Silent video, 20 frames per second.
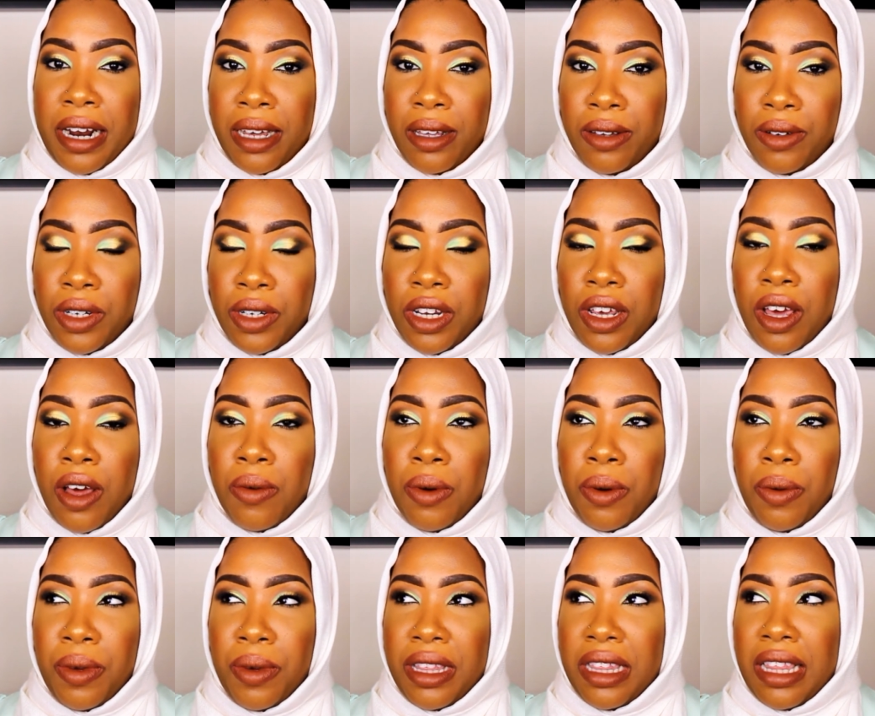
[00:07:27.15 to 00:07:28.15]
I usually
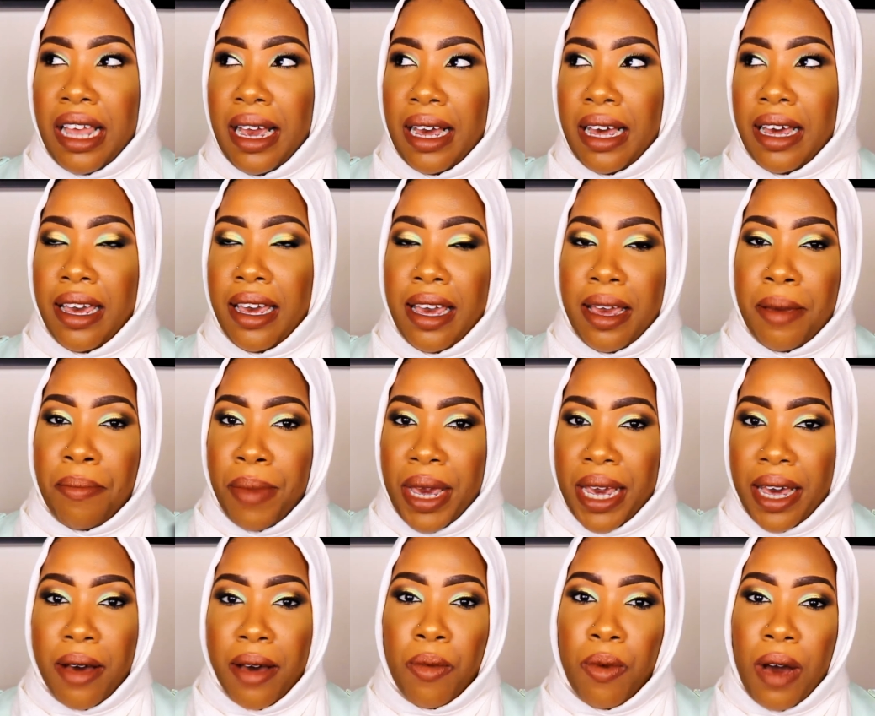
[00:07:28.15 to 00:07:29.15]
go in with like a
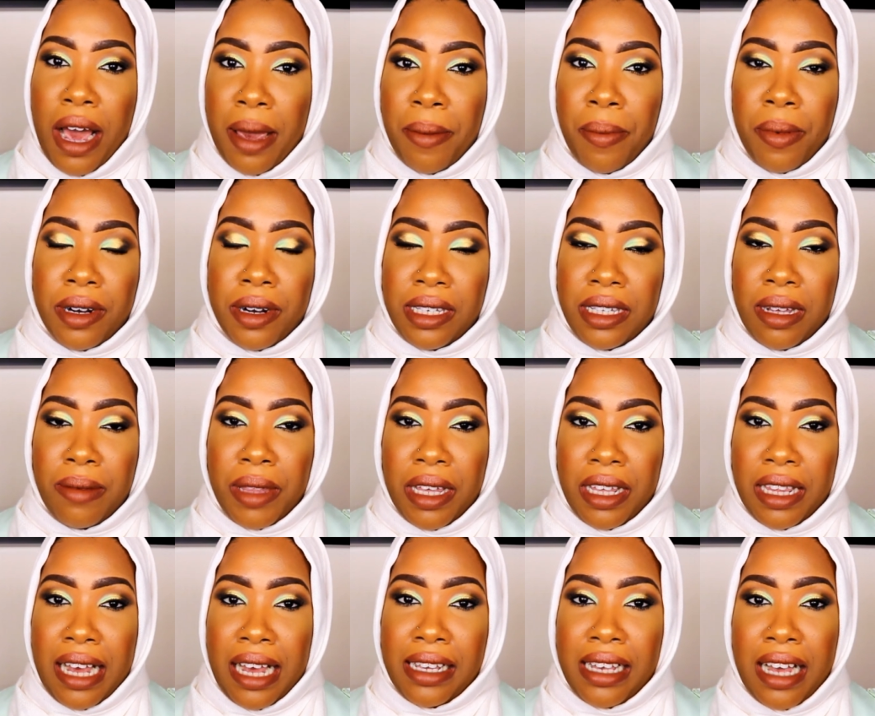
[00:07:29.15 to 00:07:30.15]
makeup wipe or
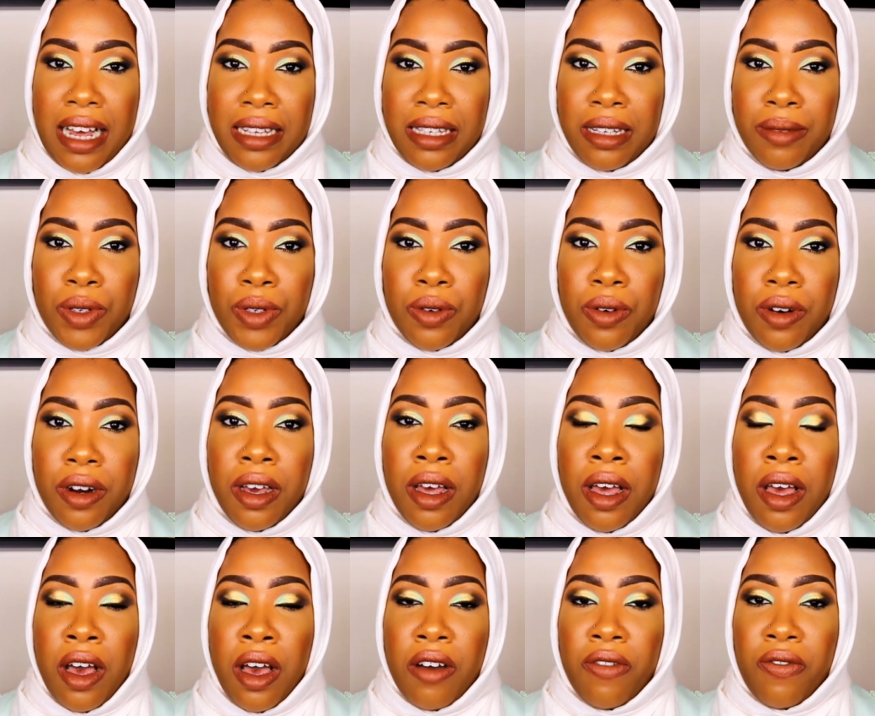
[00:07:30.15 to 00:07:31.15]
something like that, some sort
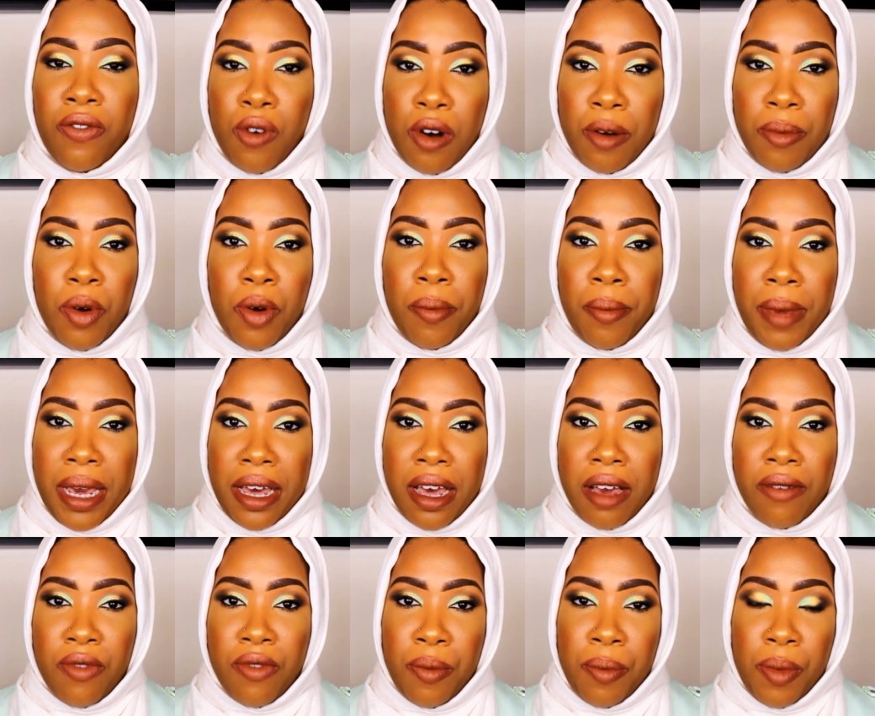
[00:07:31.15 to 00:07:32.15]
of formal
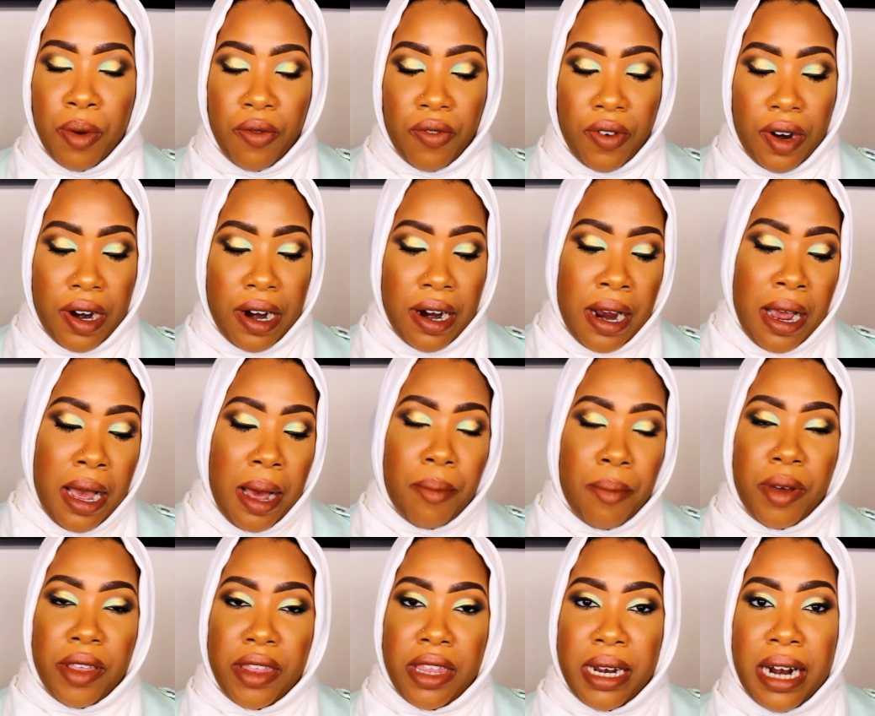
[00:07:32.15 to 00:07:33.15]
makeup remover,
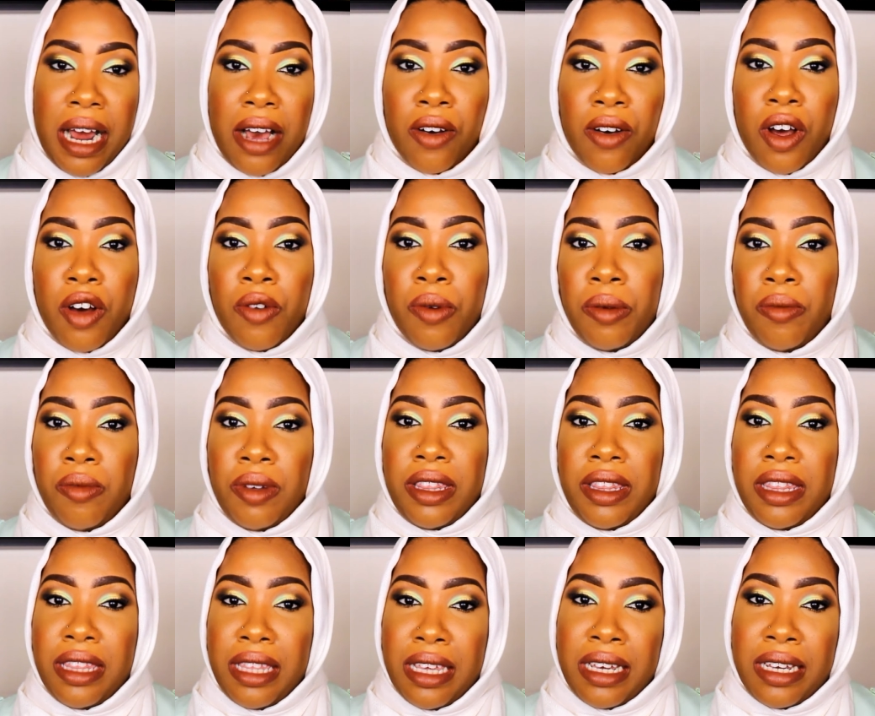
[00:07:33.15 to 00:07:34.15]
but then I'll go in
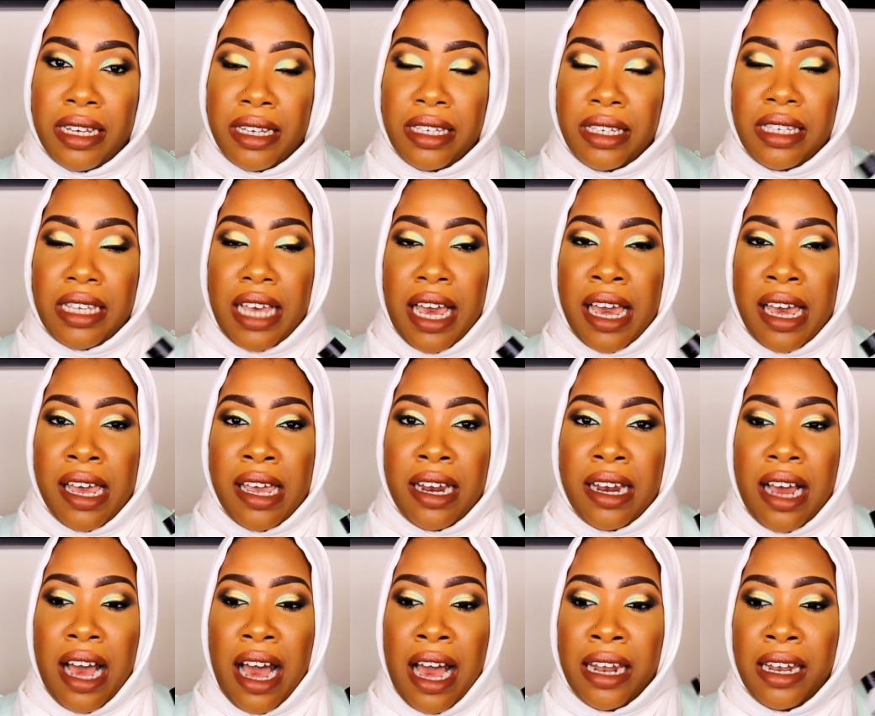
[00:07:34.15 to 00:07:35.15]
with this,
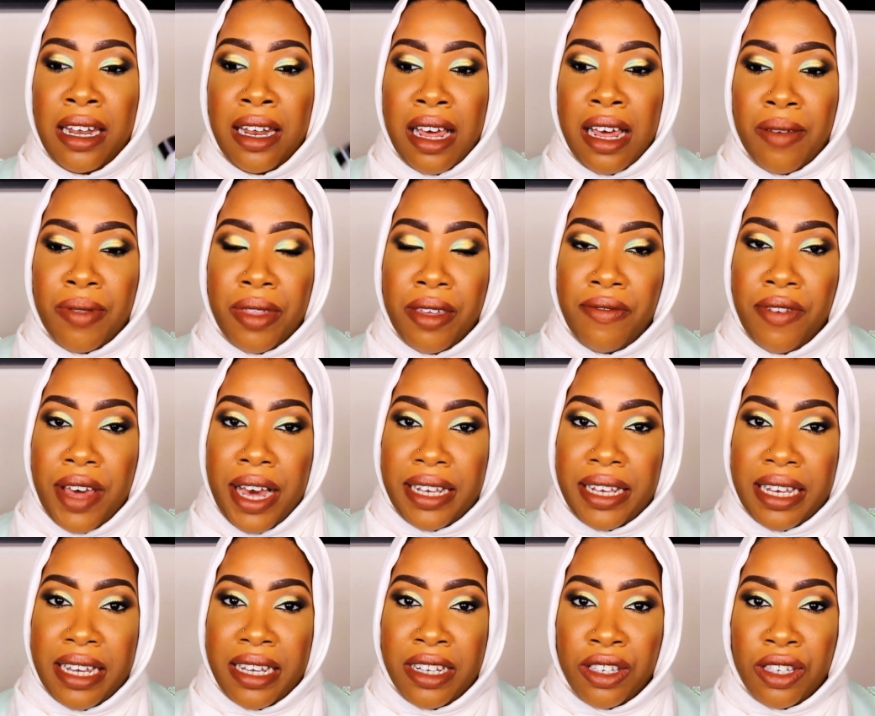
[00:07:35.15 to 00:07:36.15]
and I love the
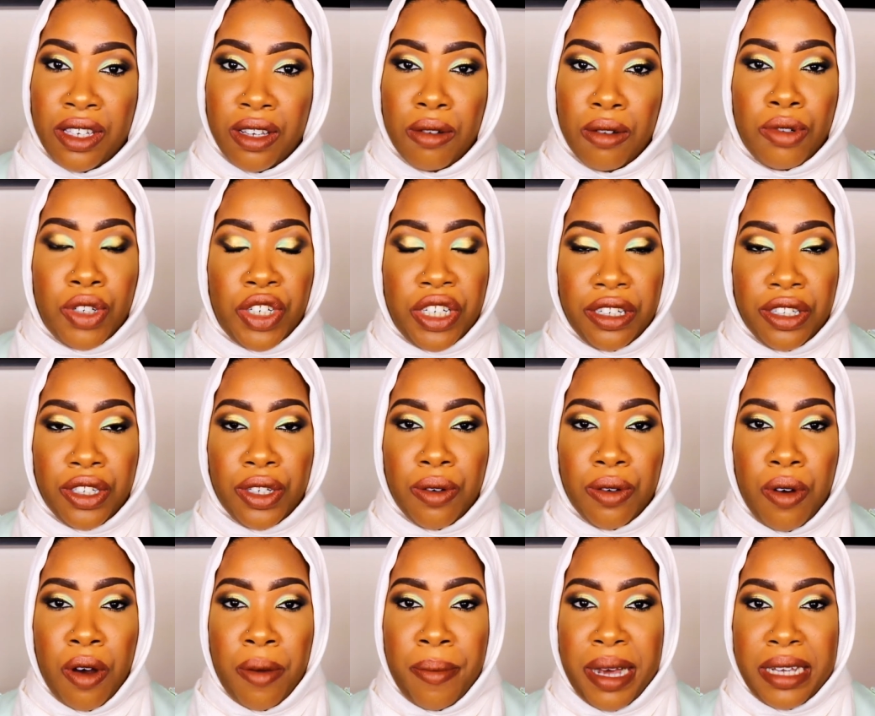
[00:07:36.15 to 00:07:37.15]
fact that it's so
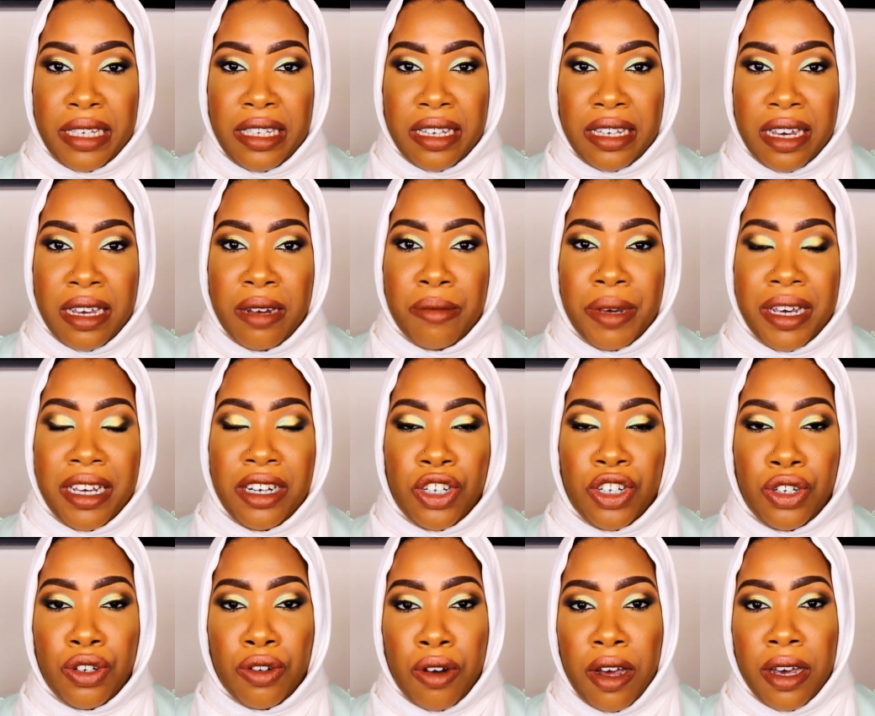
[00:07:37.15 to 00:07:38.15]
gentle on my skin, but it's
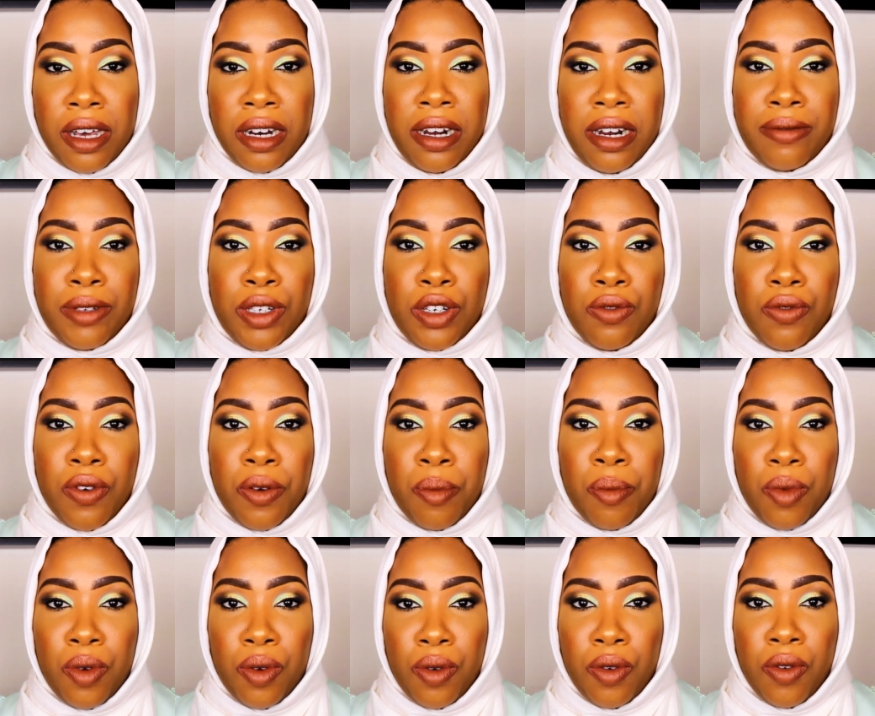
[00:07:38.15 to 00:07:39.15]
strong enough to
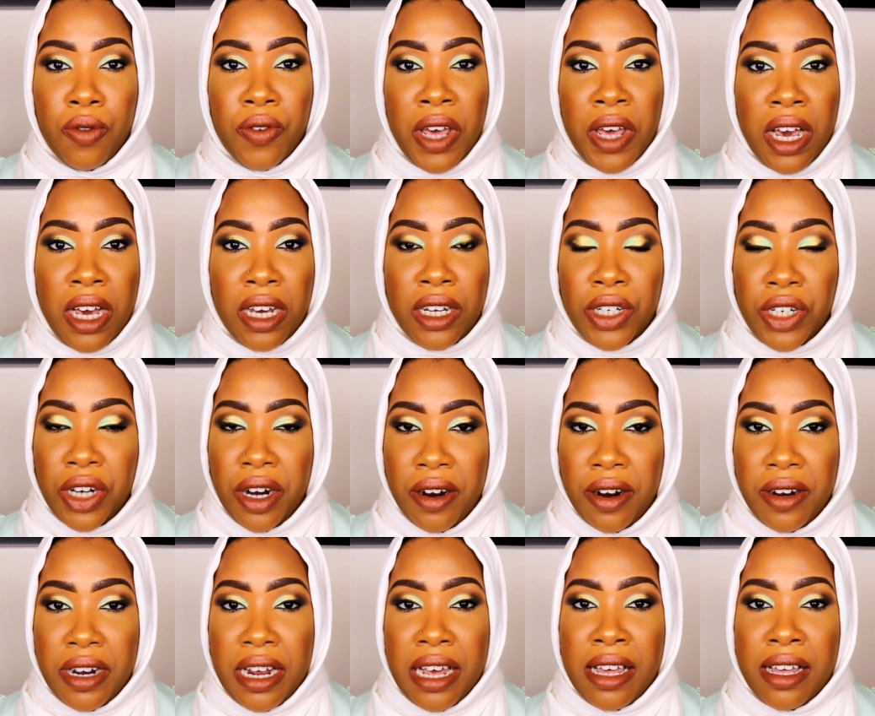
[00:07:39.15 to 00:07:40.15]
remove
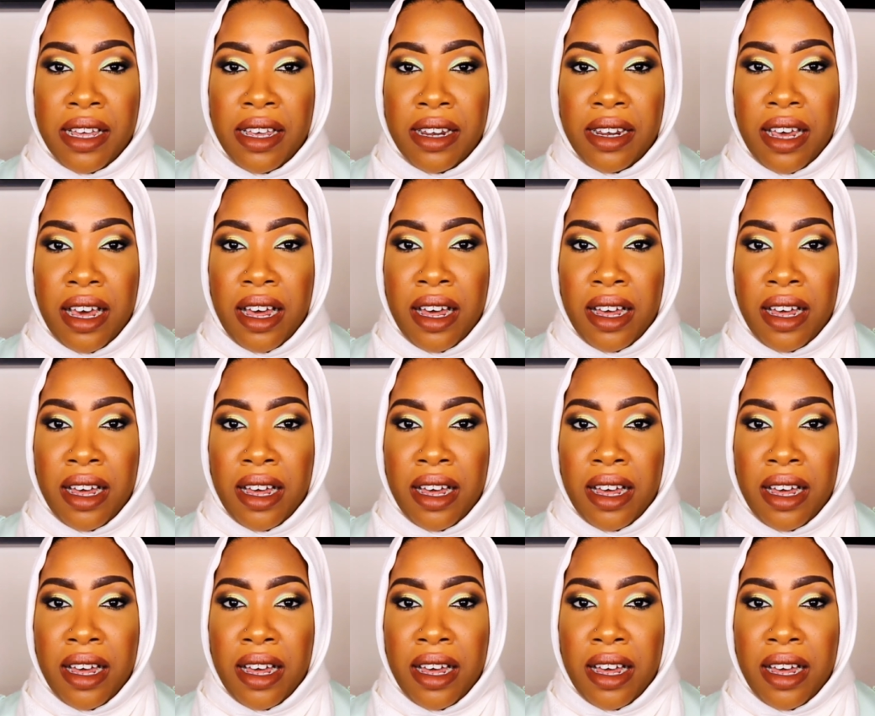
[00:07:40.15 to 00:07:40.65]
dirt and